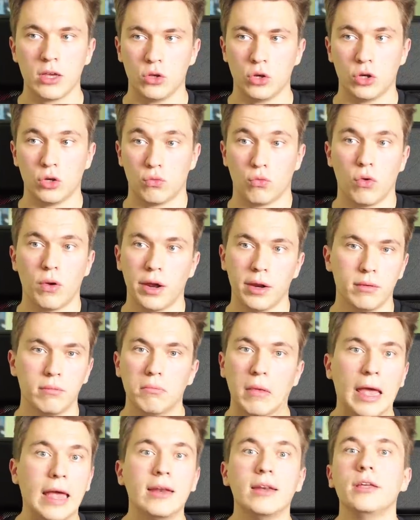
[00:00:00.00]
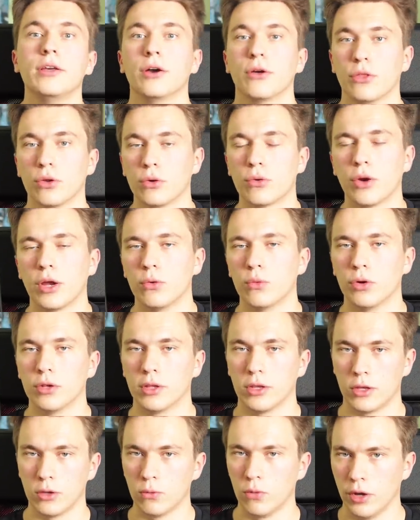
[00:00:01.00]
you can run any other grade 1
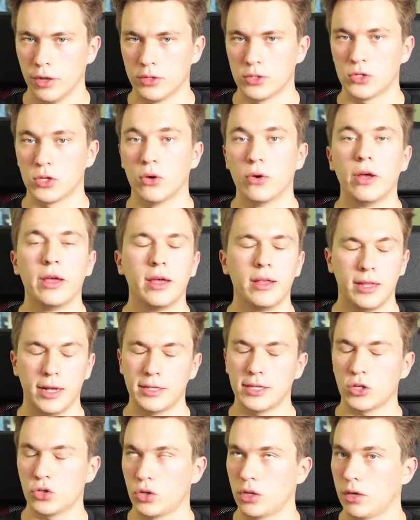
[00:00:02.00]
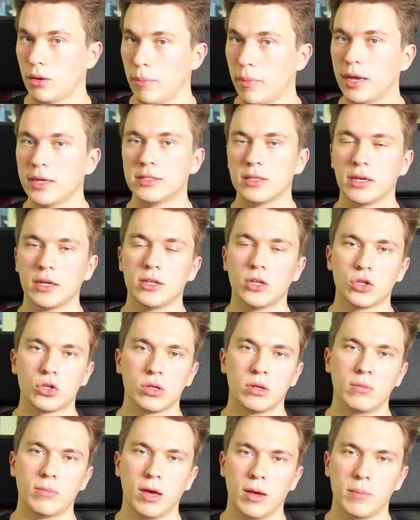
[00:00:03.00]
that you want. So that's actually an amazing addition
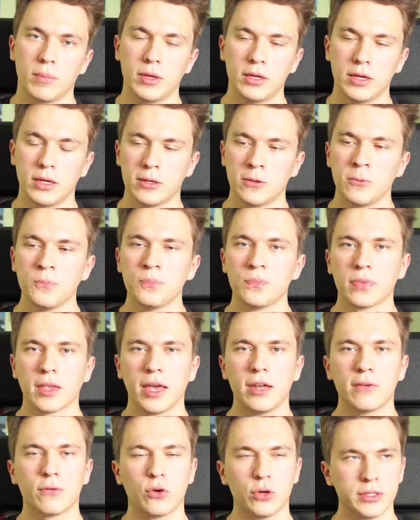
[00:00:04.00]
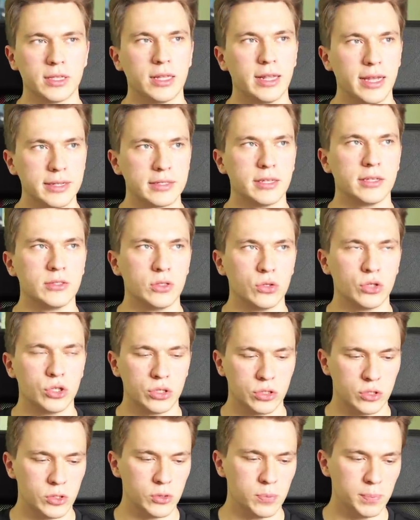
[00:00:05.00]
in my opinion. And of course, the last thing
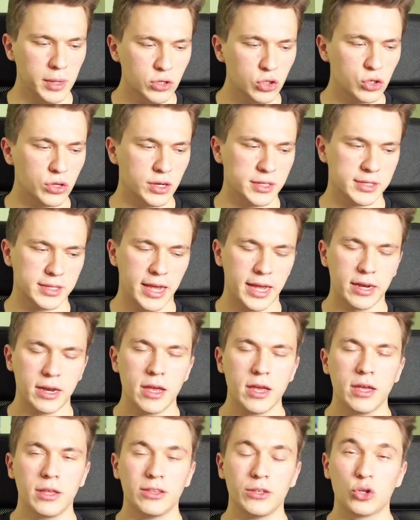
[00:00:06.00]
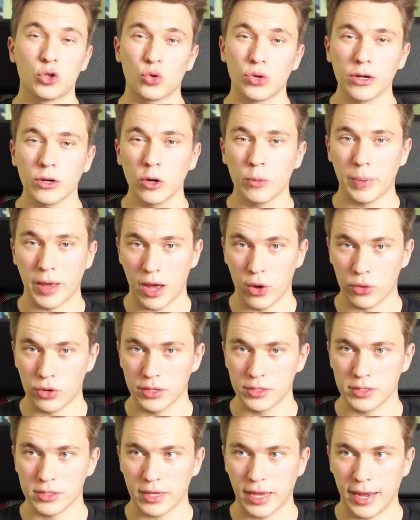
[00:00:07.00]
to mention is that the trigger
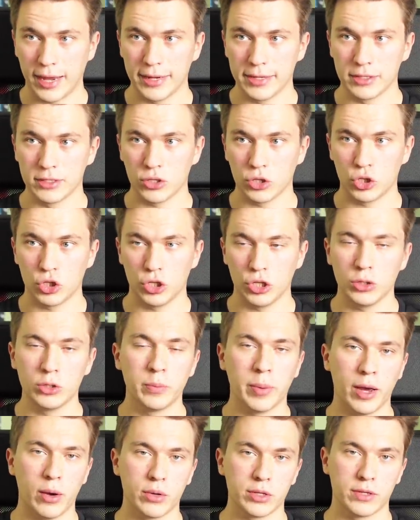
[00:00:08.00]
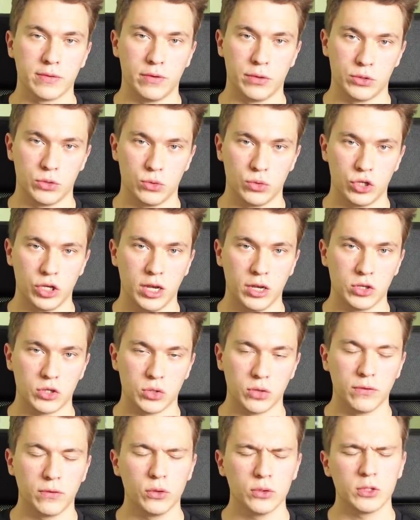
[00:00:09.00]
powers and shield powers have also changed. So
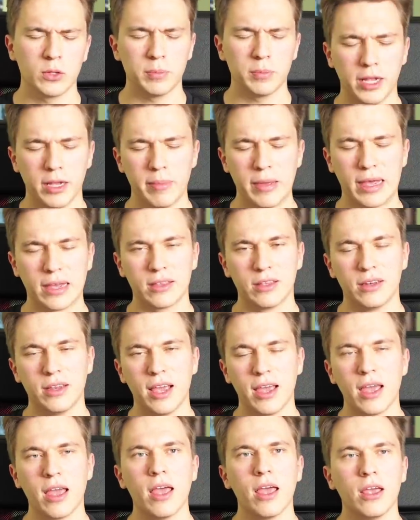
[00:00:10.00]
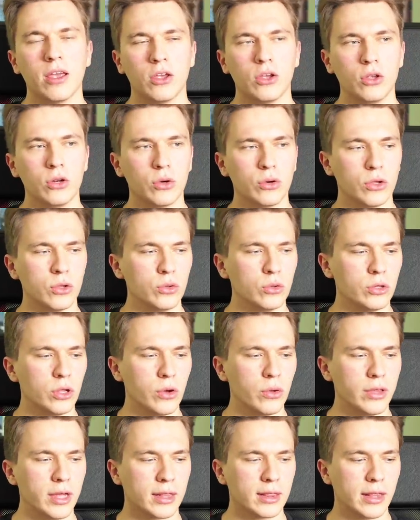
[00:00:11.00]
if you used to back in the day, you know, you'll
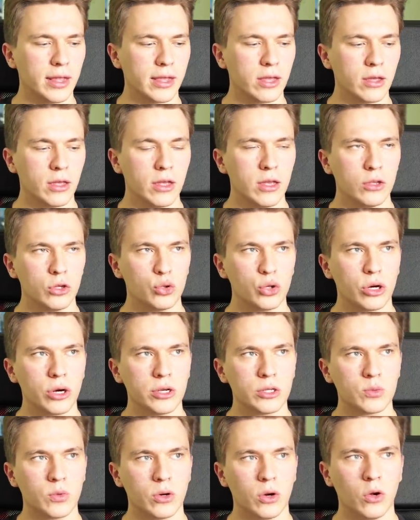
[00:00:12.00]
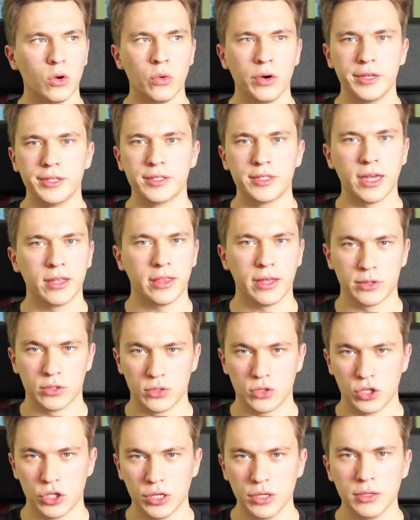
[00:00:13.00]
know that like triggers were always 10,000
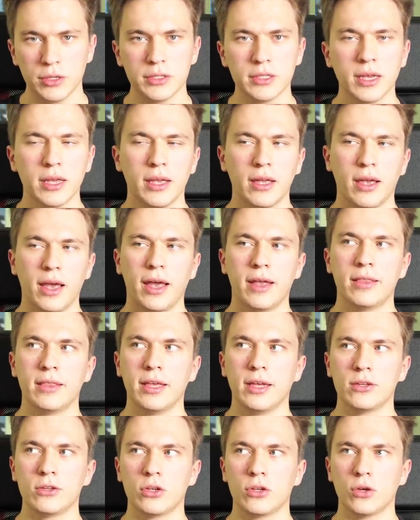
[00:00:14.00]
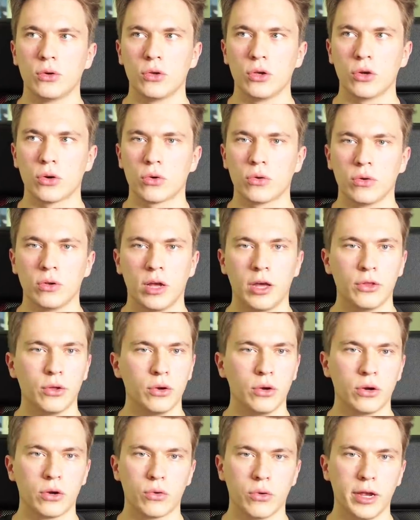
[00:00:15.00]
shield, and then, you know, your
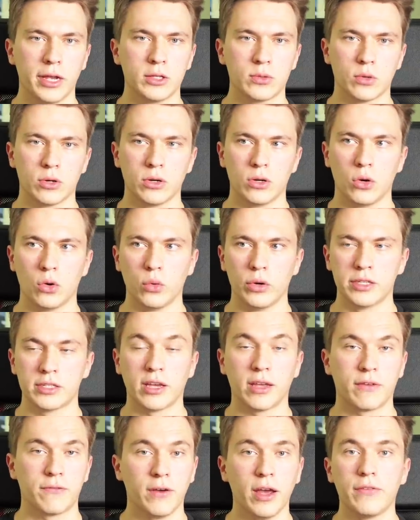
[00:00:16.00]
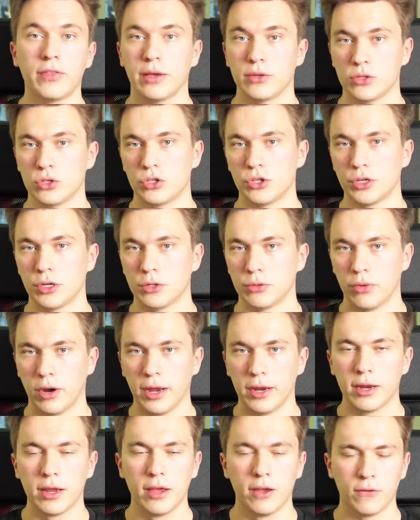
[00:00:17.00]
other grades were always like 5,000 shield,
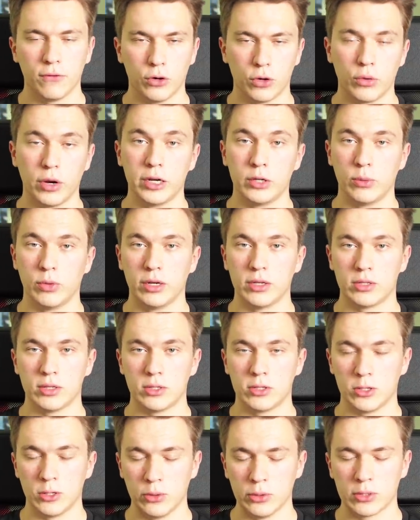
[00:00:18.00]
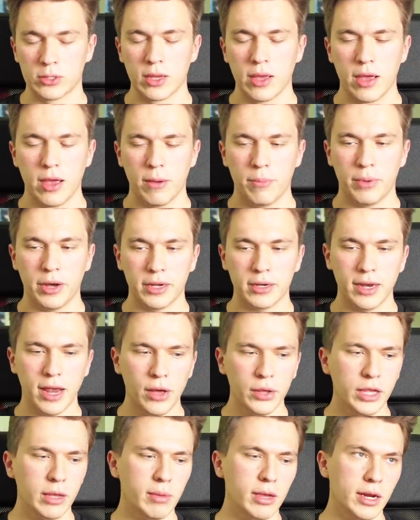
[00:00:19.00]
right, for grade 1s and 2s. But now
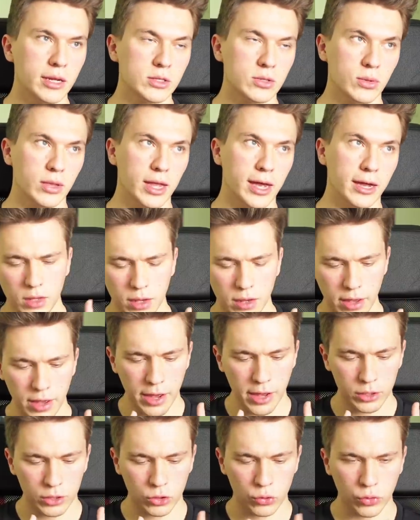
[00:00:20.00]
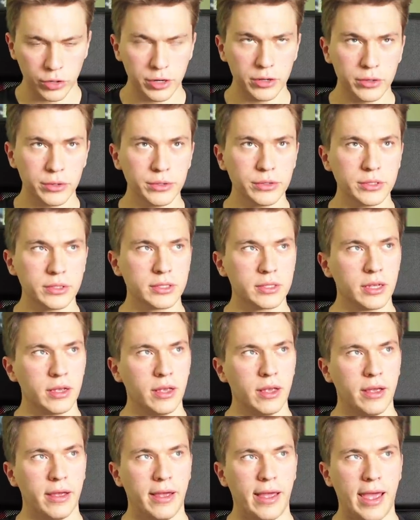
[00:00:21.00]
they made it so that criticals
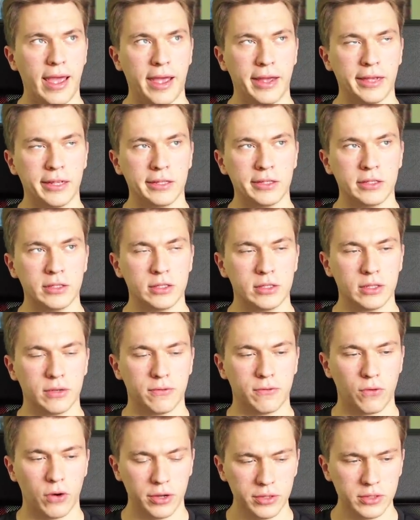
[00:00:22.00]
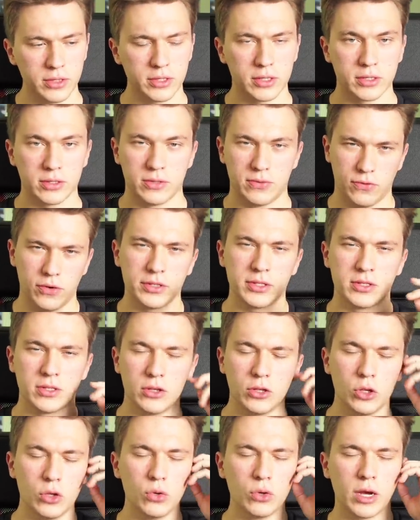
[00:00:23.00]
and fronts is a
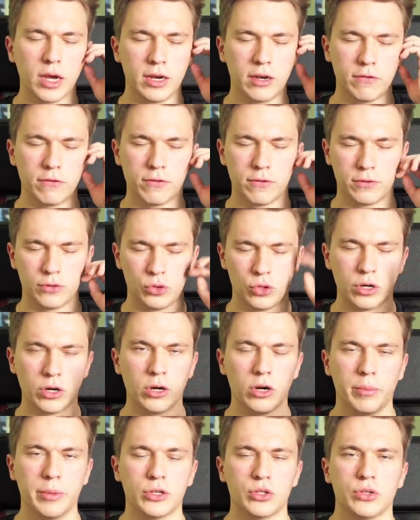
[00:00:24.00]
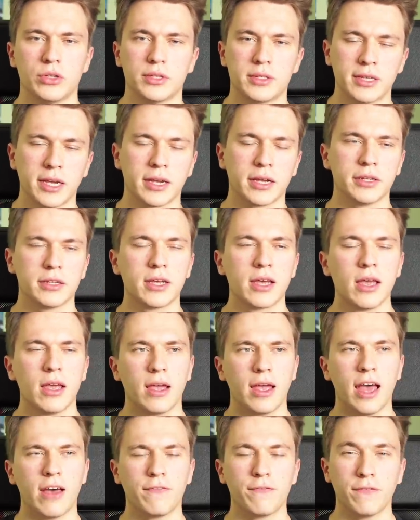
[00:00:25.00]
new kind of trigger I'll mention in a second,
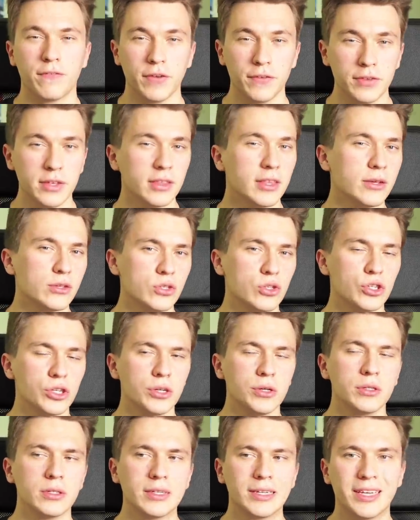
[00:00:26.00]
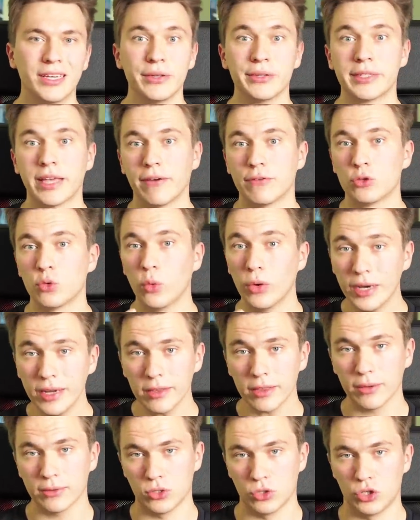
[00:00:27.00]
have 15,000 shield, heals have
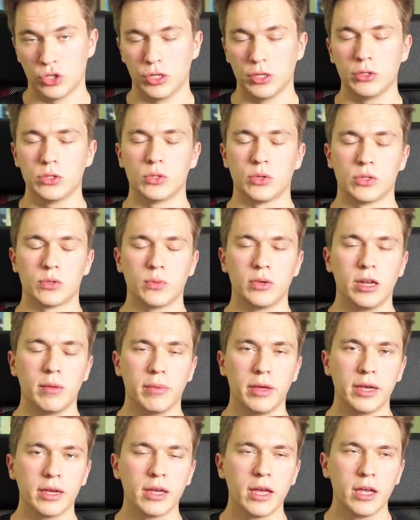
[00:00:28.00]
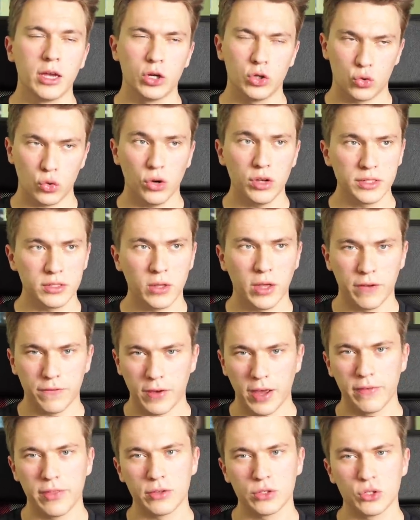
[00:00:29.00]
20,000 shield, so it's really big, draws still have
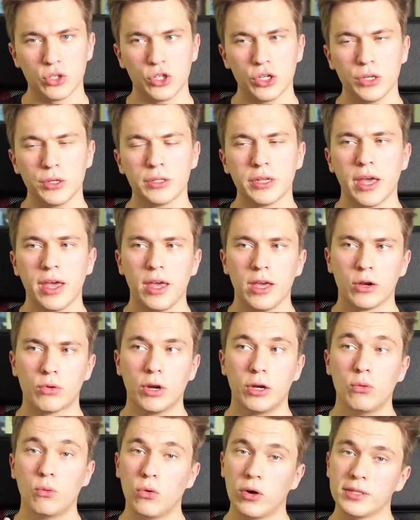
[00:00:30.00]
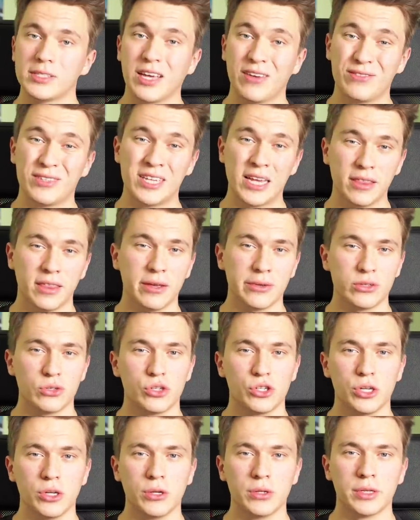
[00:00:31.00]
5,000 shield, grade 1s have 10,000
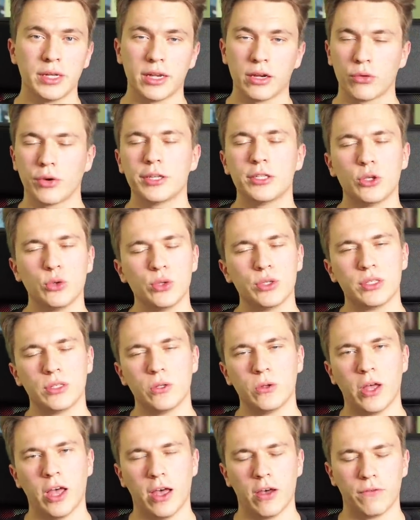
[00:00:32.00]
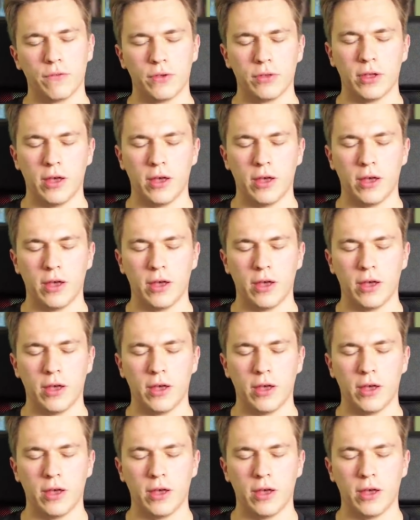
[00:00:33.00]
shield, and grade 2s still have